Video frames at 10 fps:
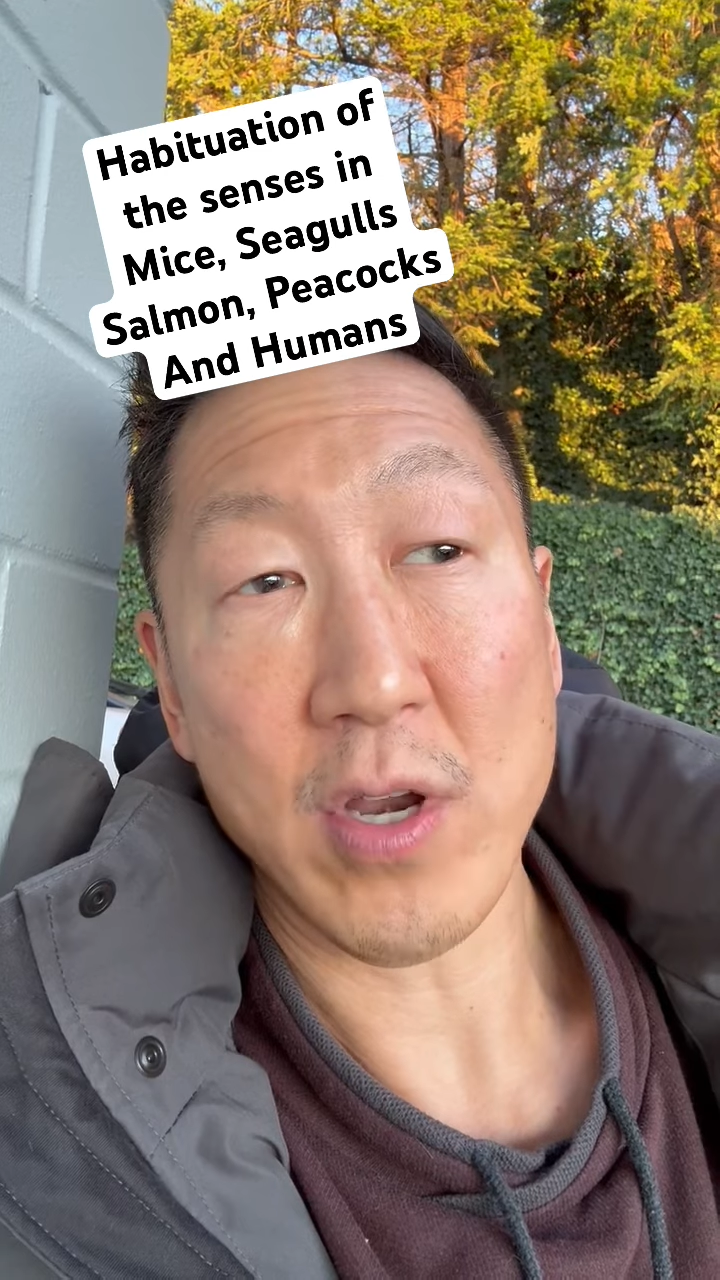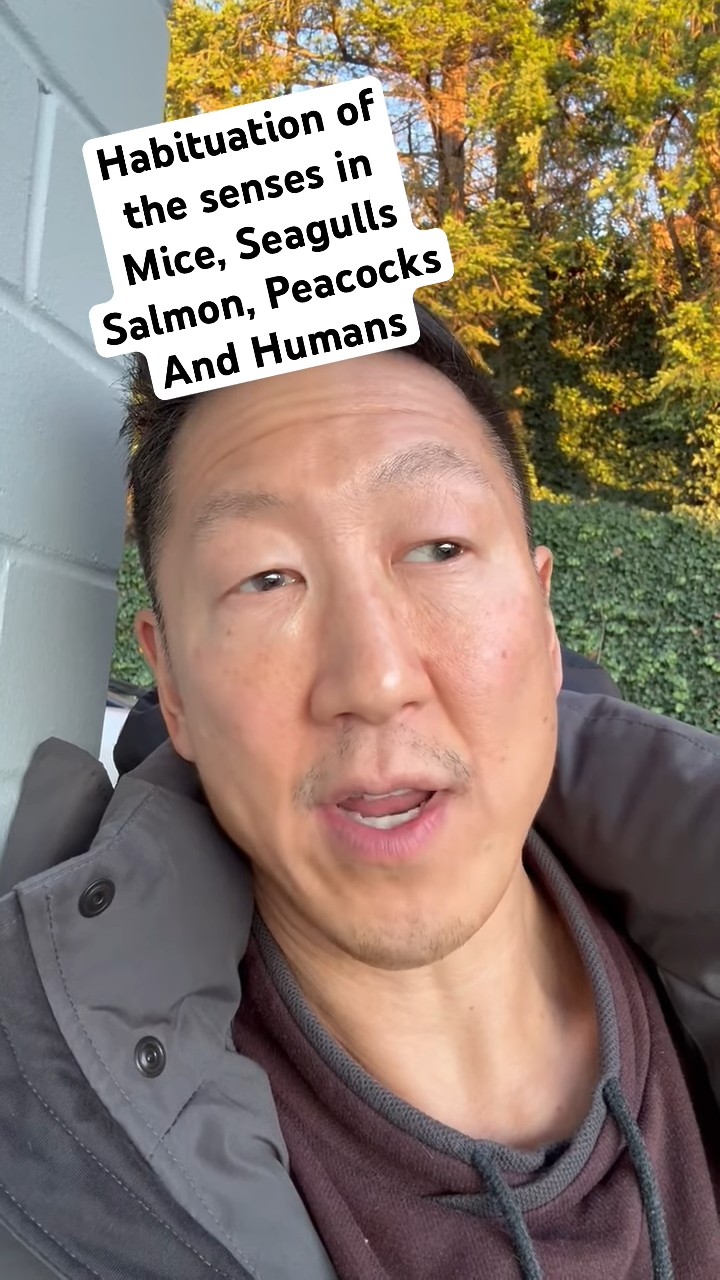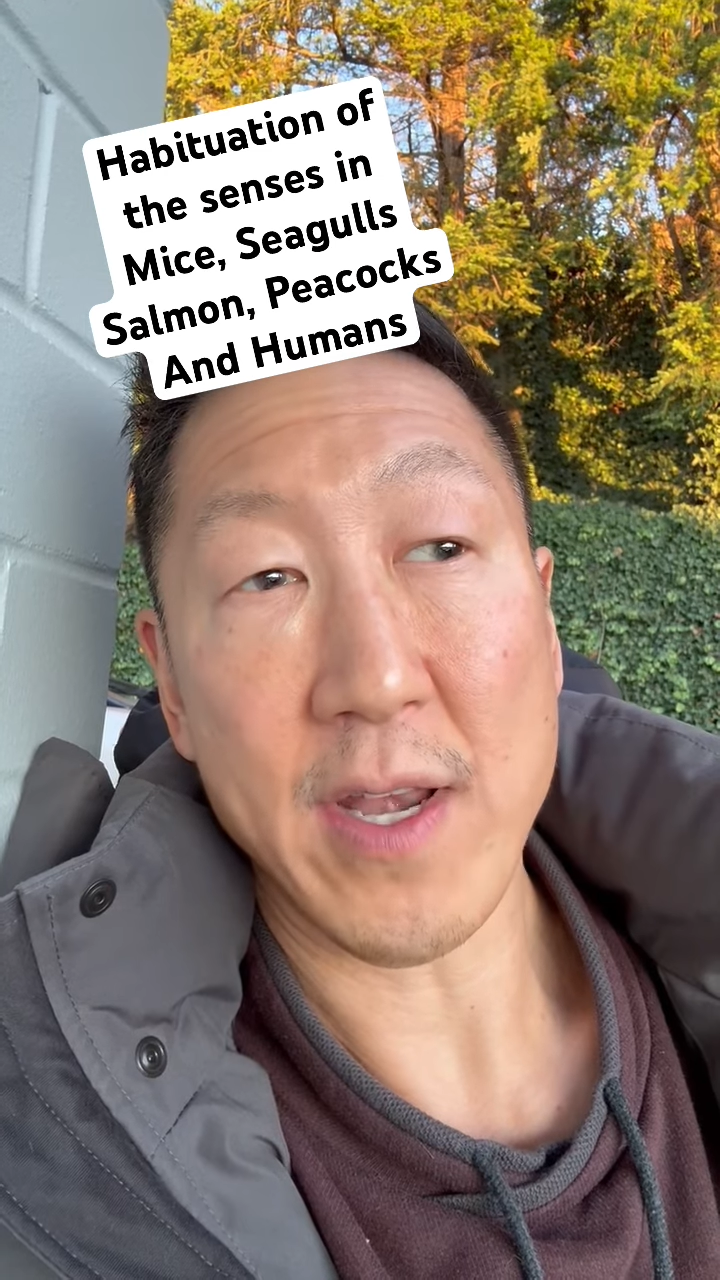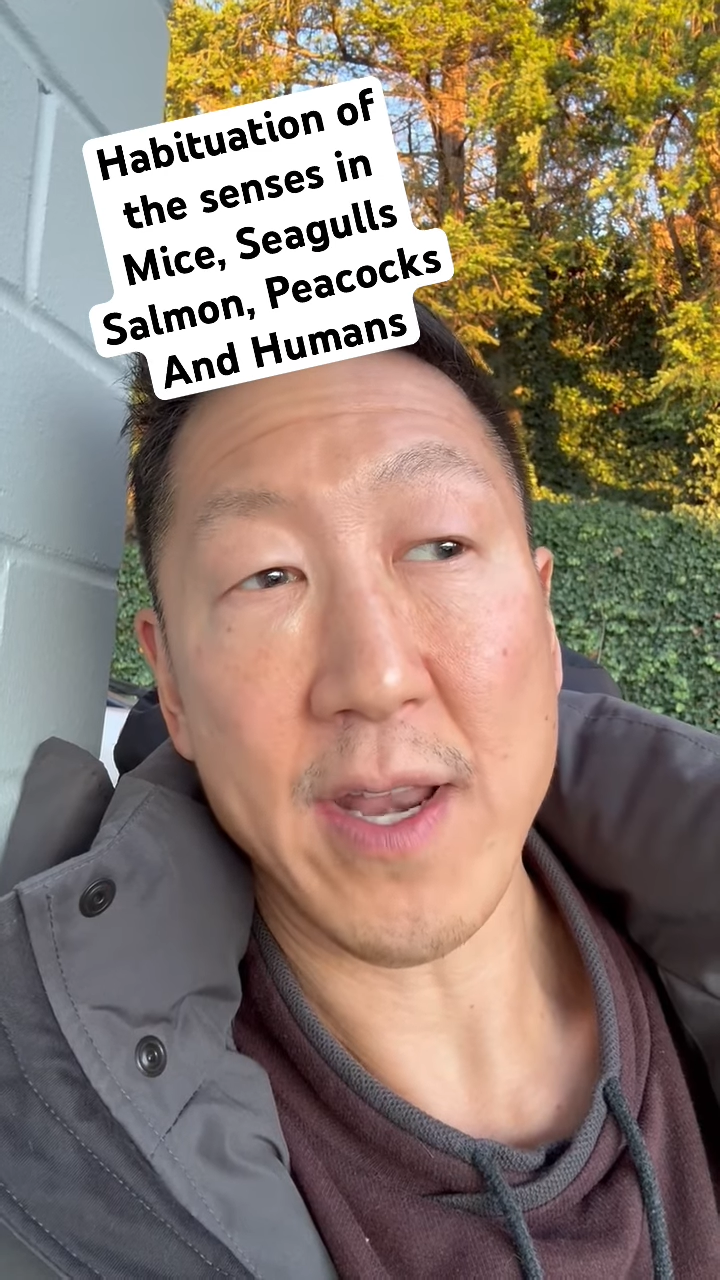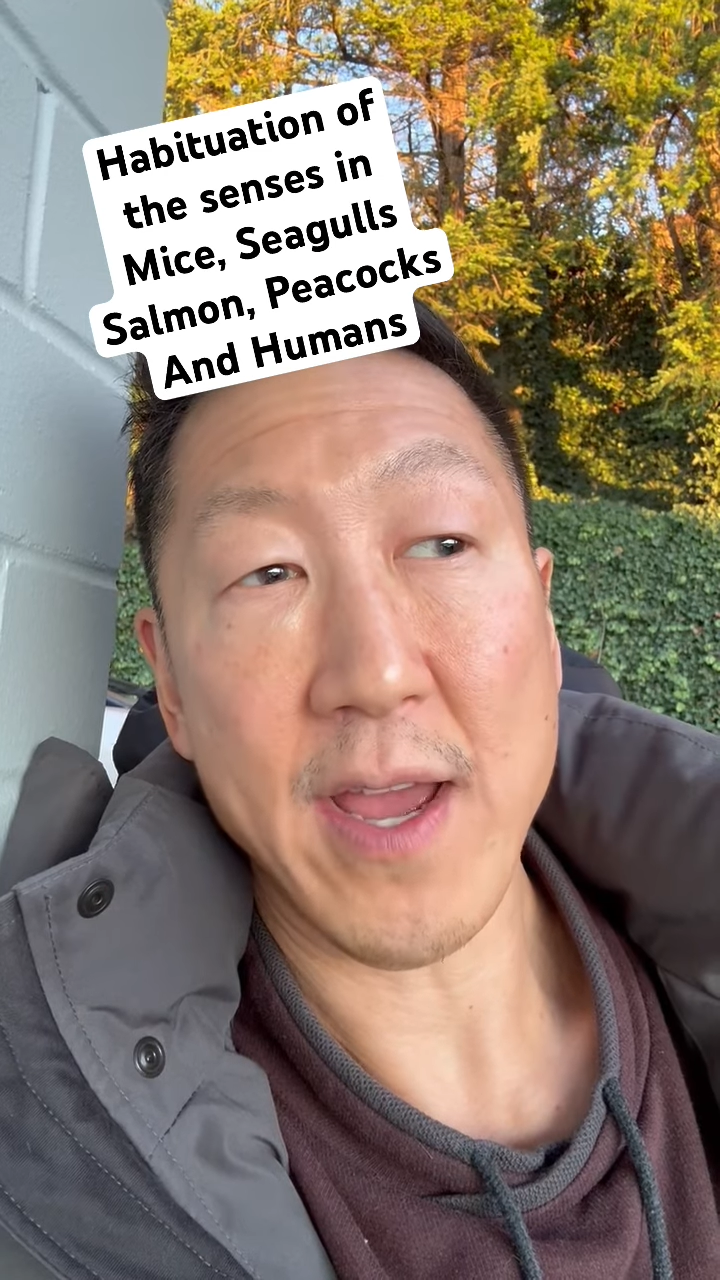
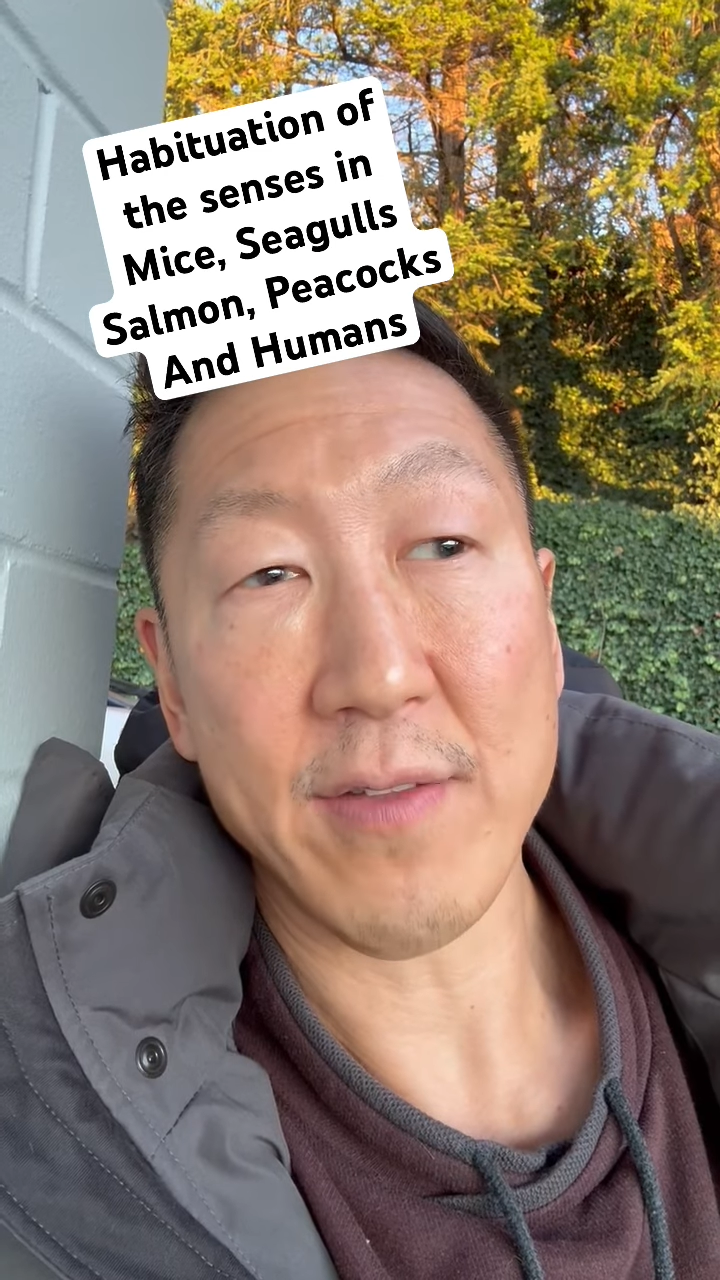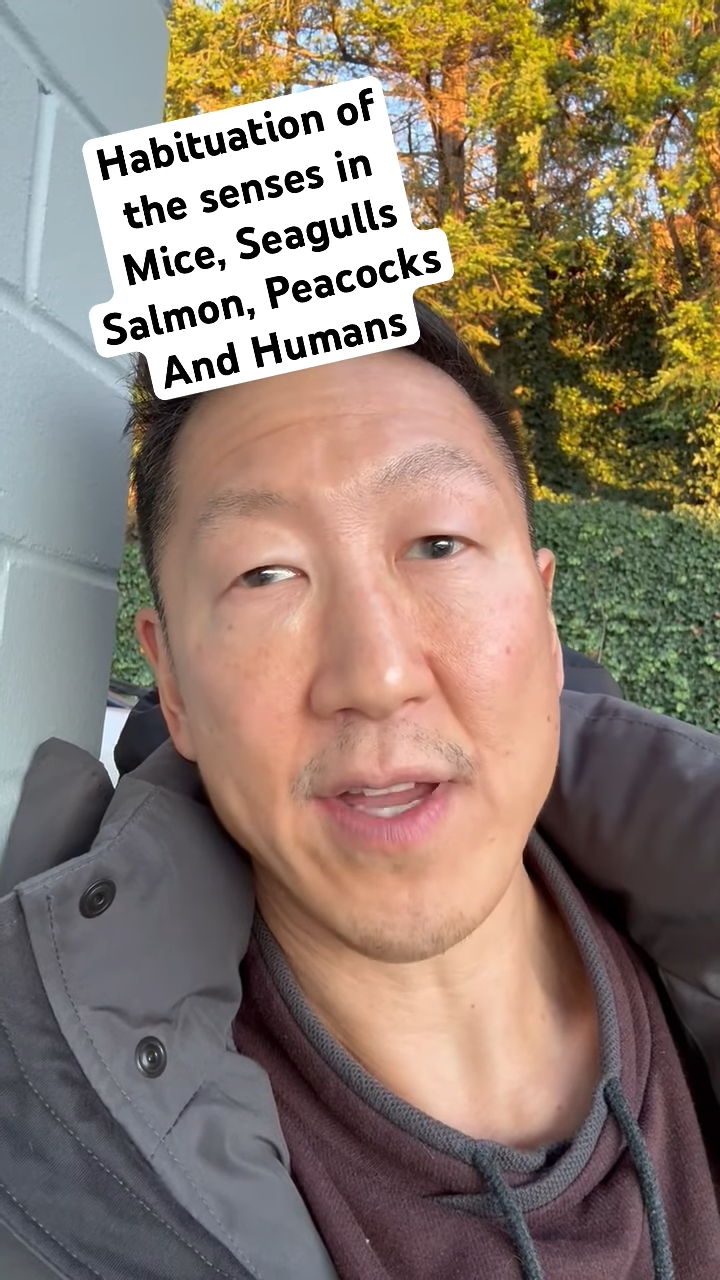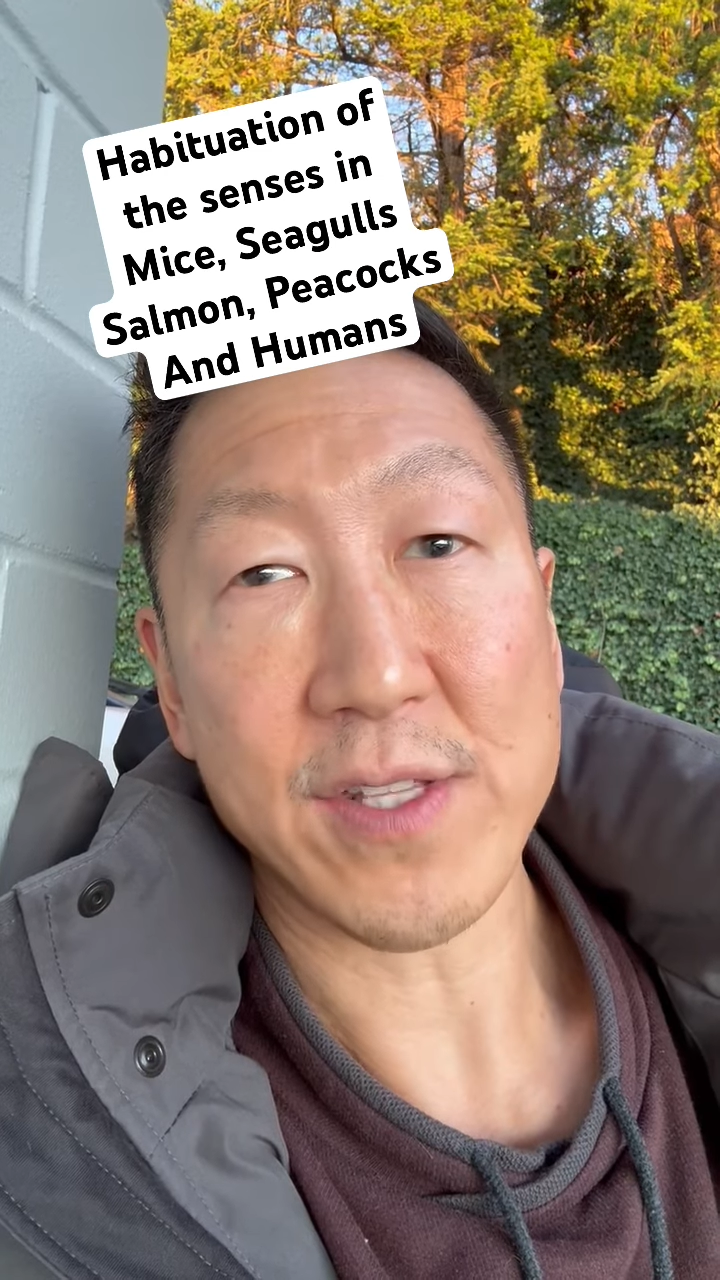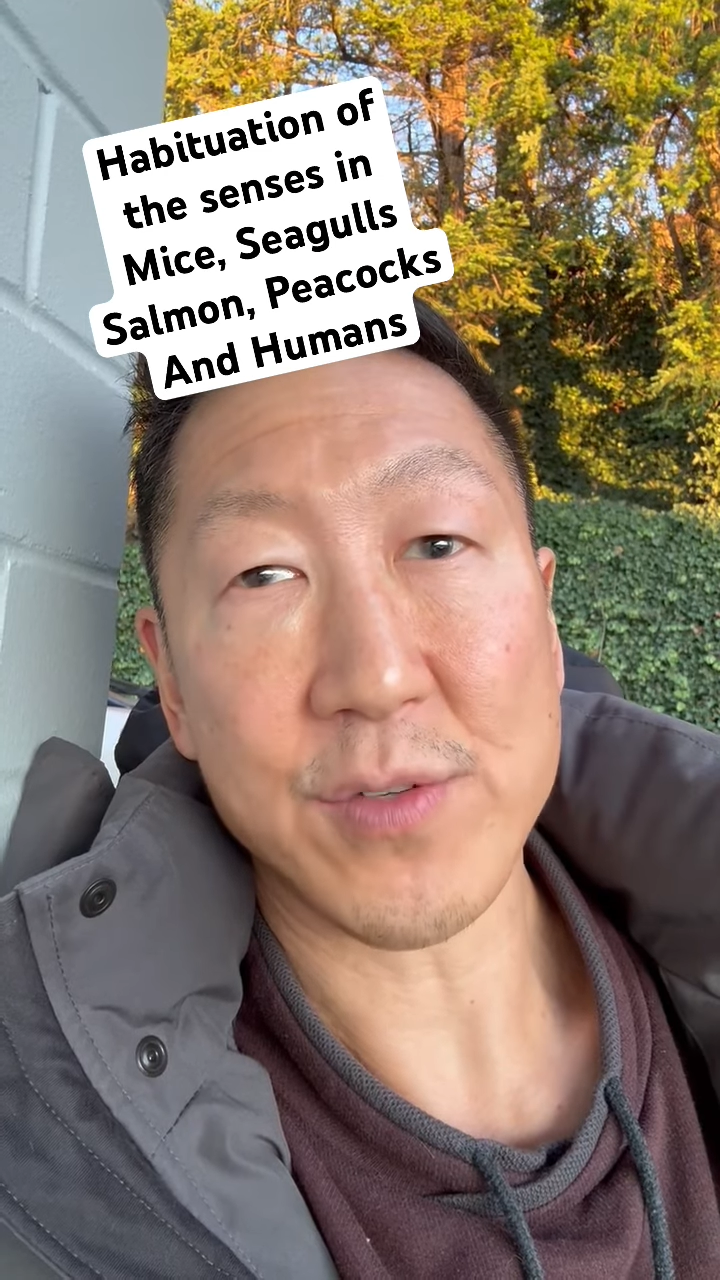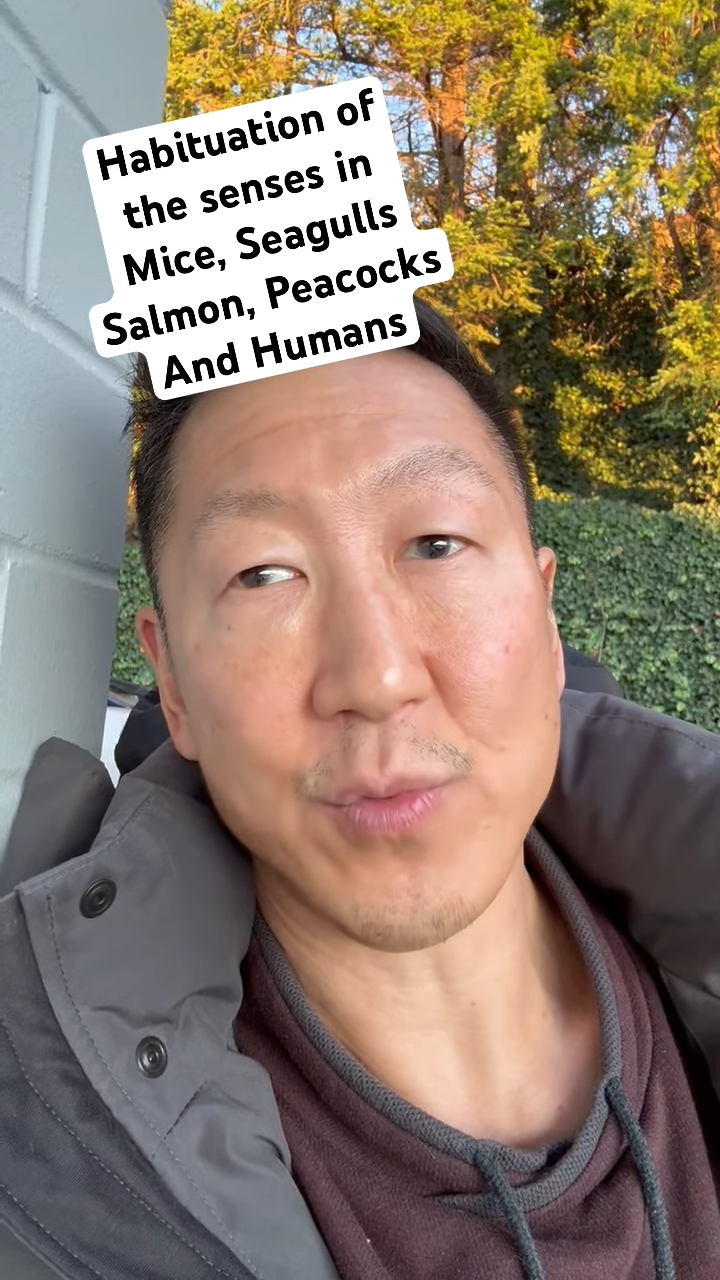and how that's